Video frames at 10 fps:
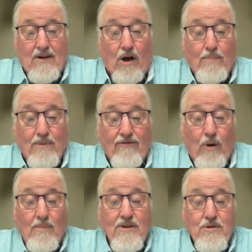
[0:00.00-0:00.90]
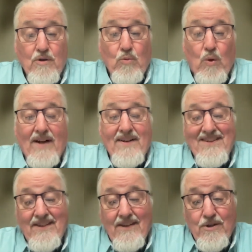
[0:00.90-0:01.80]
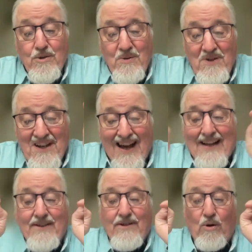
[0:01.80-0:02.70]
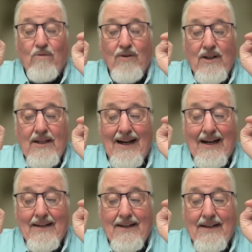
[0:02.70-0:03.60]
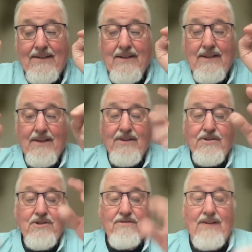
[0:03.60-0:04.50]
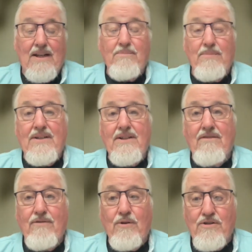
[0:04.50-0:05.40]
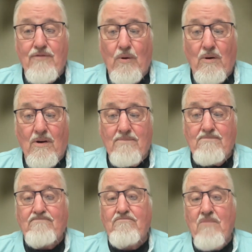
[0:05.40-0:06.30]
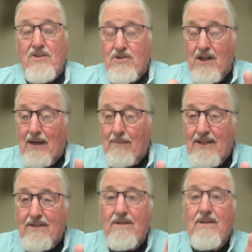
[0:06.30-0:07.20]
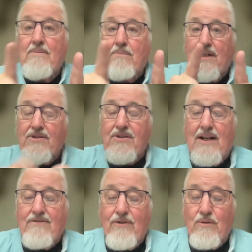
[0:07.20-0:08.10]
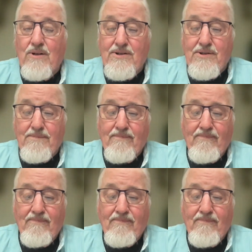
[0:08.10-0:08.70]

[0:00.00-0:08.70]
Our performance would want to not overly highlight this development in verse 4. It's comment, but it's not focus.